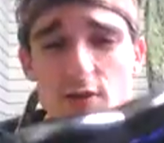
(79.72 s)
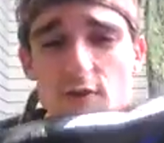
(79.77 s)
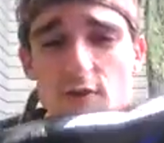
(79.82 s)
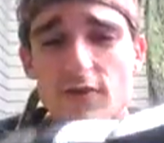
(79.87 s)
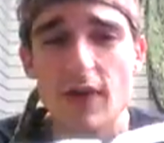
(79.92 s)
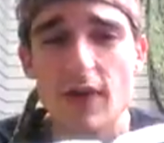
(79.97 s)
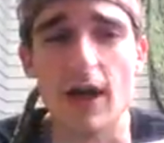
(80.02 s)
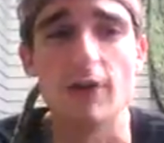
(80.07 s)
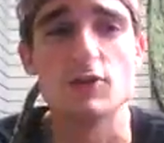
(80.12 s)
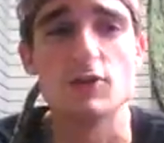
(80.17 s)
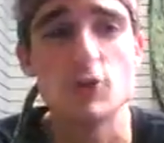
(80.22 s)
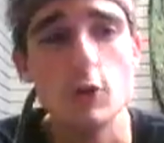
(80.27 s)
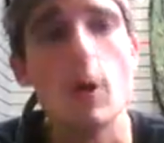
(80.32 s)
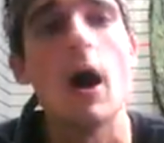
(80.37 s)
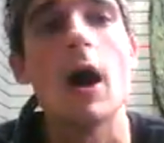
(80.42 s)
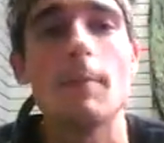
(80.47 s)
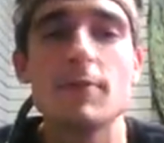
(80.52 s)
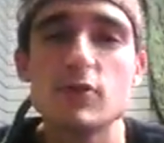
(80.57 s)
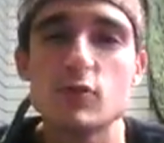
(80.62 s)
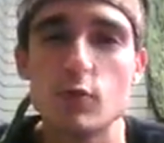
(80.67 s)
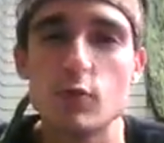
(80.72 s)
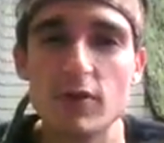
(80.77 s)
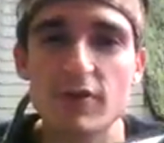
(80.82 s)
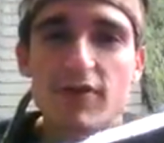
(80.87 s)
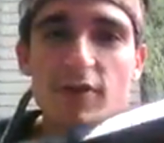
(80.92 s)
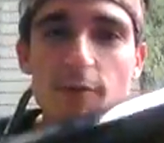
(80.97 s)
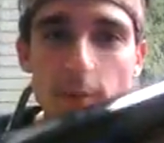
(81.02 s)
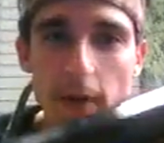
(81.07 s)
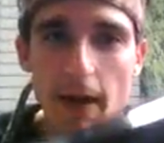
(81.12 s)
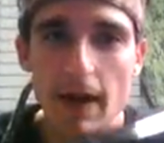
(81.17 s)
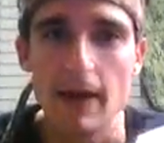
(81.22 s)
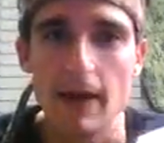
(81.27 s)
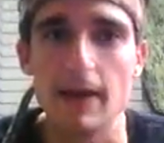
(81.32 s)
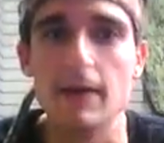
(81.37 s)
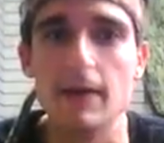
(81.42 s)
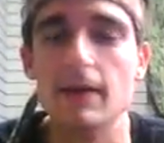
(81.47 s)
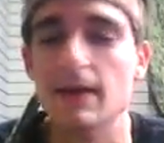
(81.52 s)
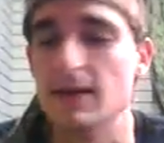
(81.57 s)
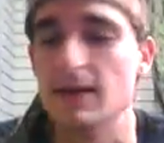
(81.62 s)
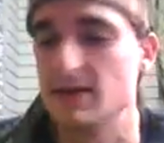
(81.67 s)
you've got 2 hoppers worth of
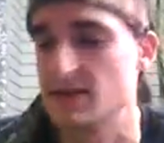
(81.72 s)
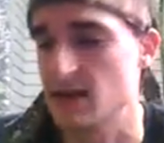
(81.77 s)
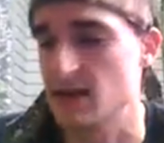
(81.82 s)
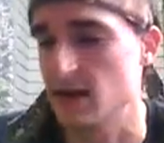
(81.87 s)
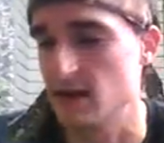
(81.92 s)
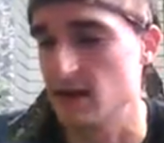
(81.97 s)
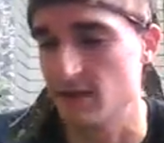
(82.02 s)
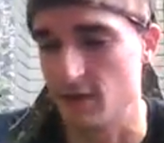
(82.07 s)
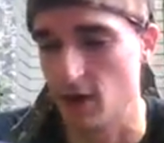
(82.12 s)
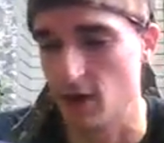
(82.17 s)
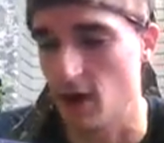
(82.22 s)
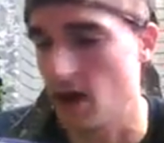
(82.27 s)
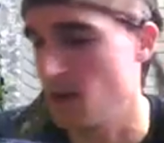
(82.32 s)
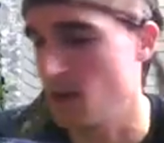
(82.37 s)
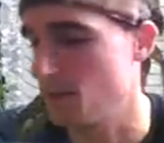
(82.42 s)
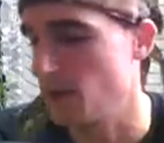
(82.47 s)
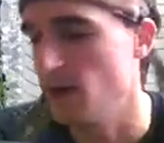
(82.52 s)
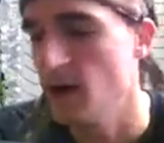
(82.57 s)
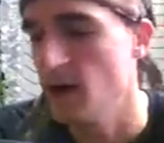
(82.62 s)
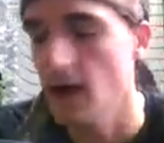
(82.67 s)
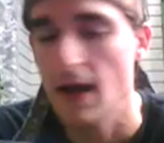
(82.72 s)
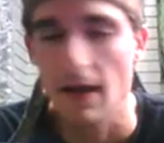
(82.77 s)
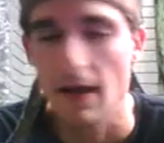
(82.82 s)
paint inside of your hopper.